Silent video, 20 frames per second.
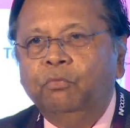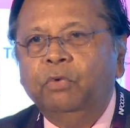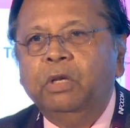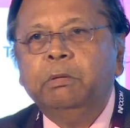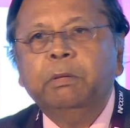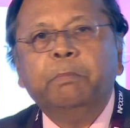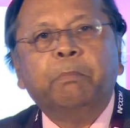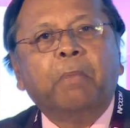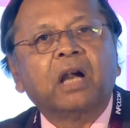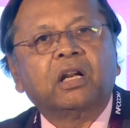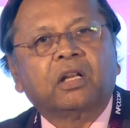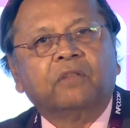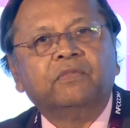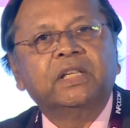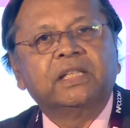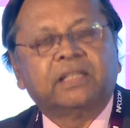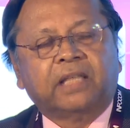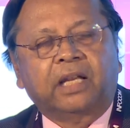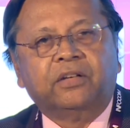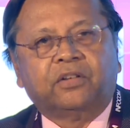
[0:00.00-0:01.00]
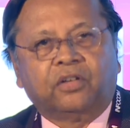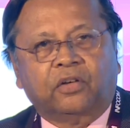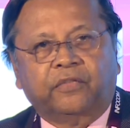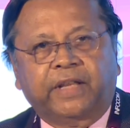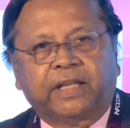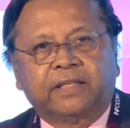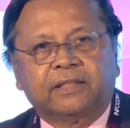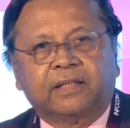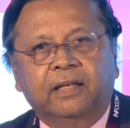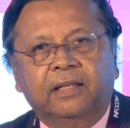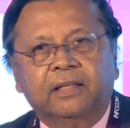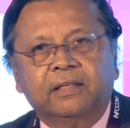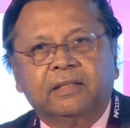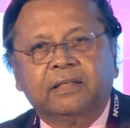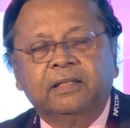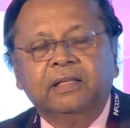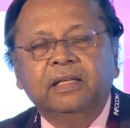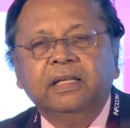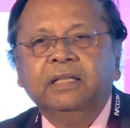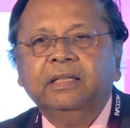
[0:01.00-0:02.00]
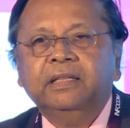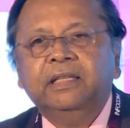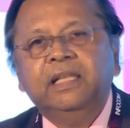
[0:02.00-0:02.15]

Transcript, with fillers: will be part of the center of excellence.